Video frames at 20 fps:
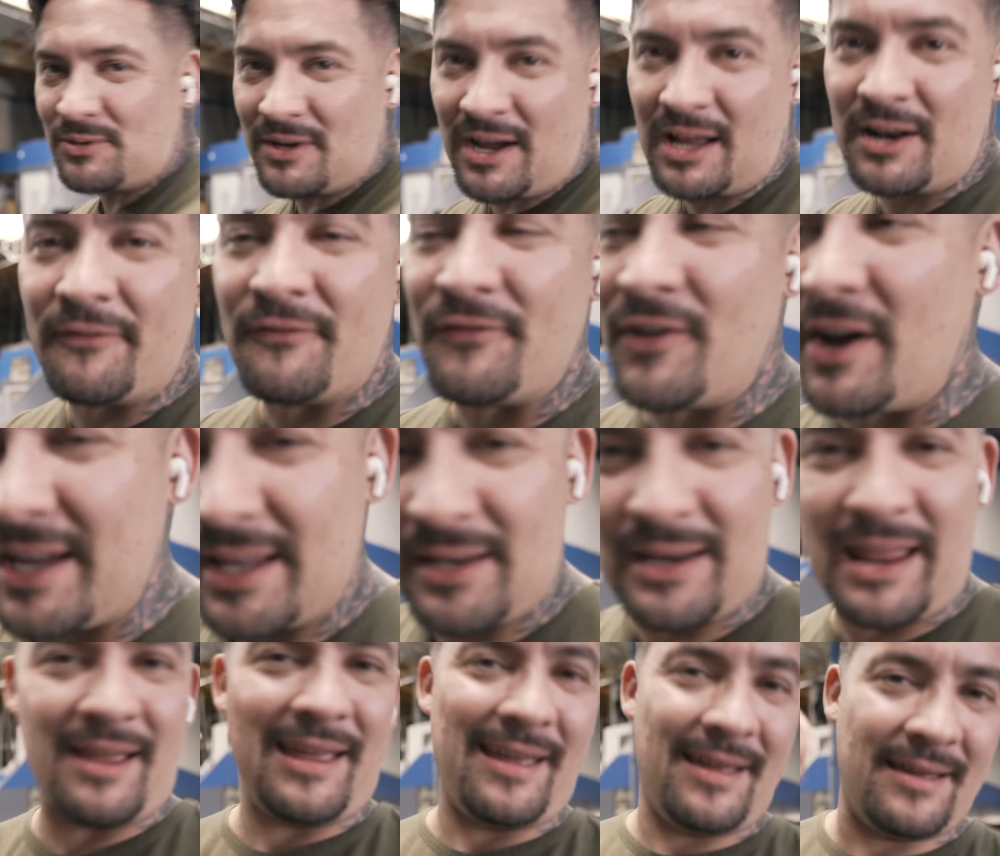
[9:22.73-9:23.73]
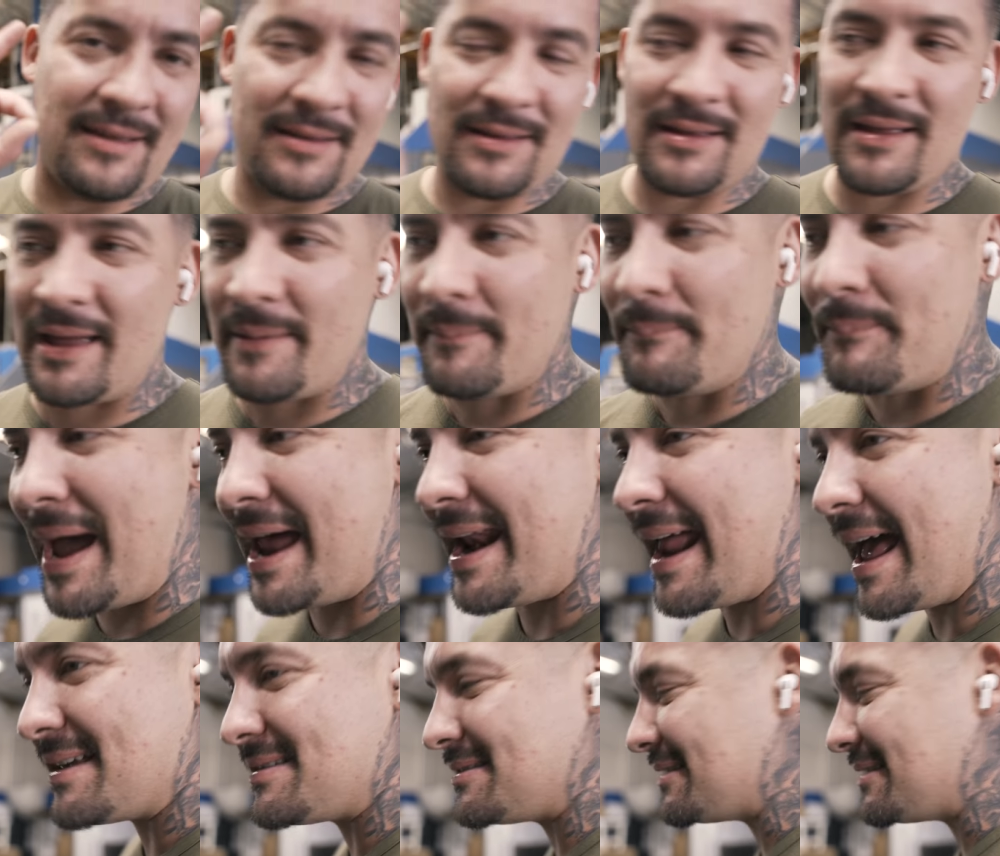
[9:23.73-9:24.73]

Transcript: when we got a fucking badass